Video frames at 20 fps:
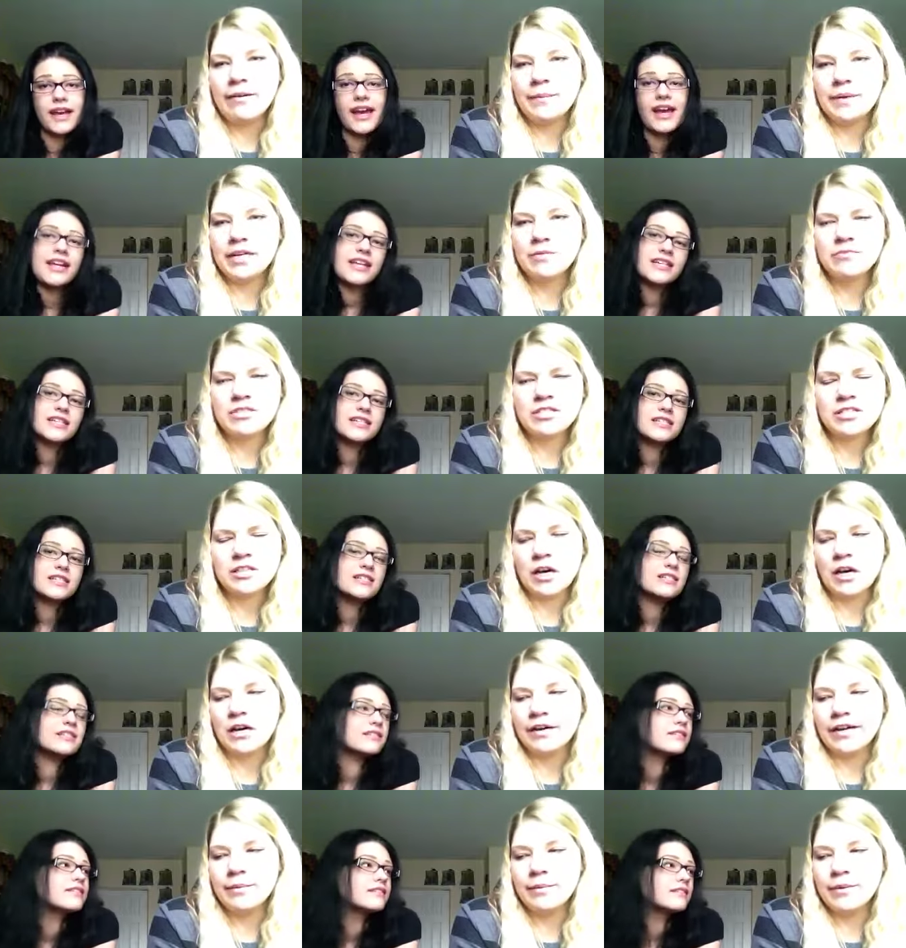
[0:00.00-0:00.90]
Speaker 1: I mean, it I'm is.
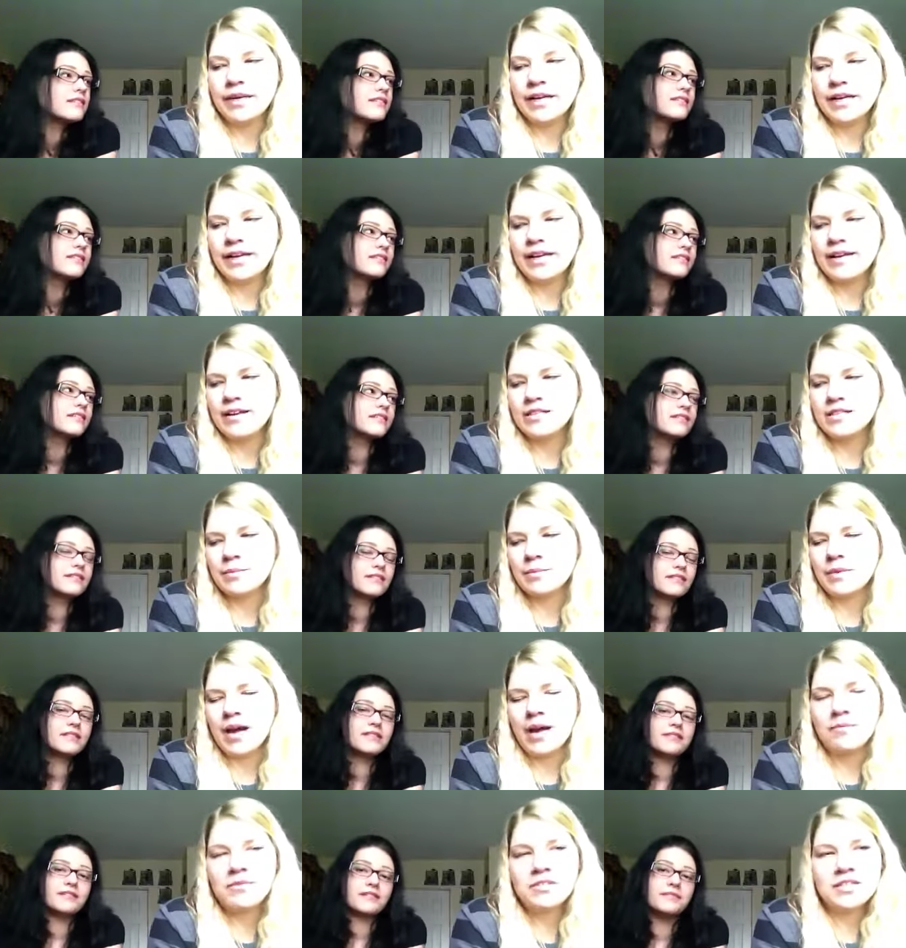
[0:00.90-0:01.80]
sorry, but it is. I
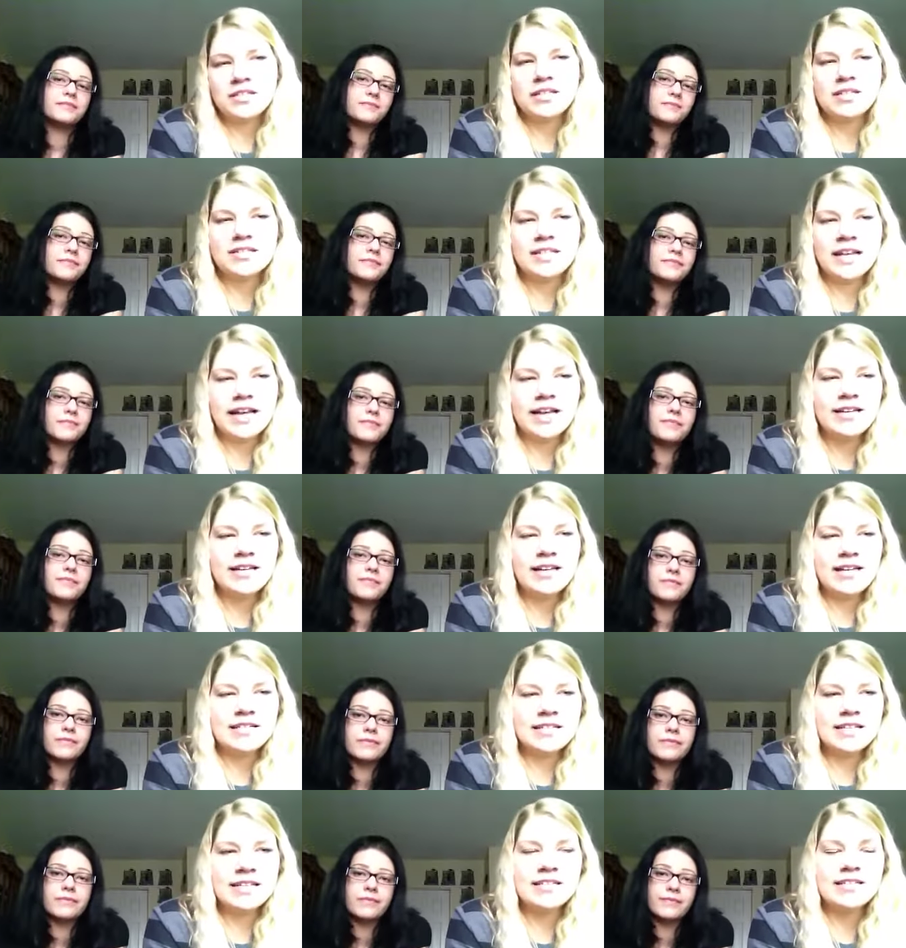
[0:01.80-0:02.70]
mean, I'm just gonna say it
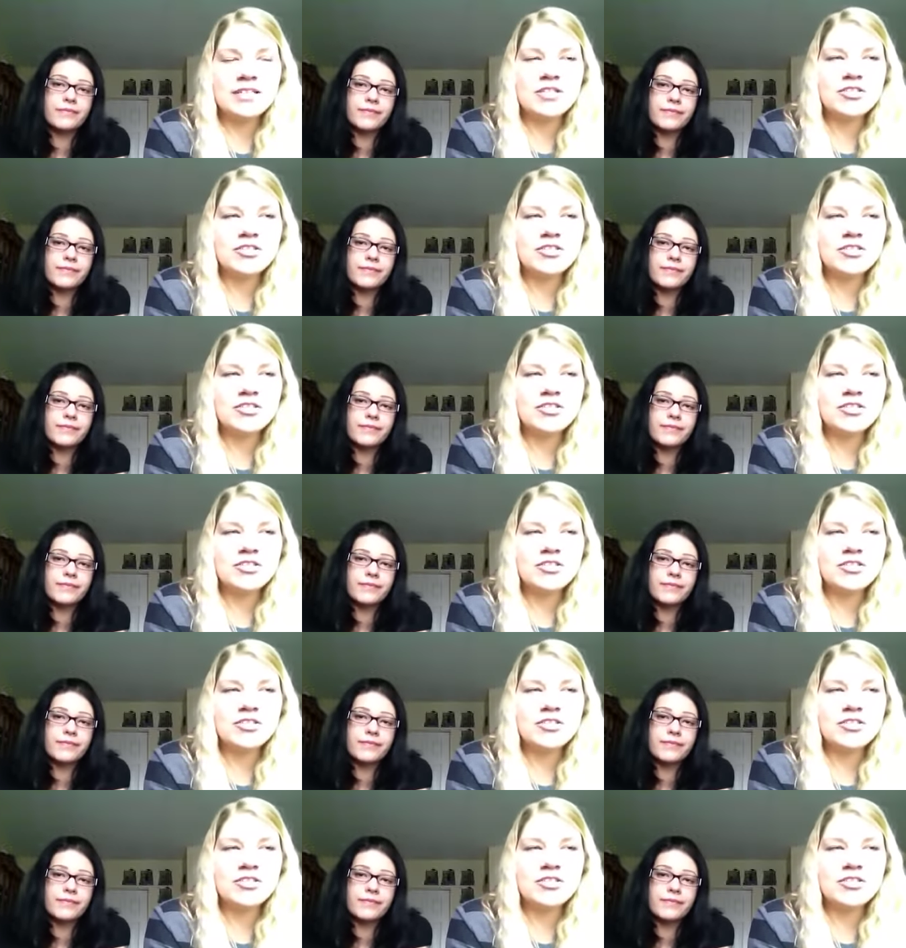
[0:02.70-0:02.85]
as it is.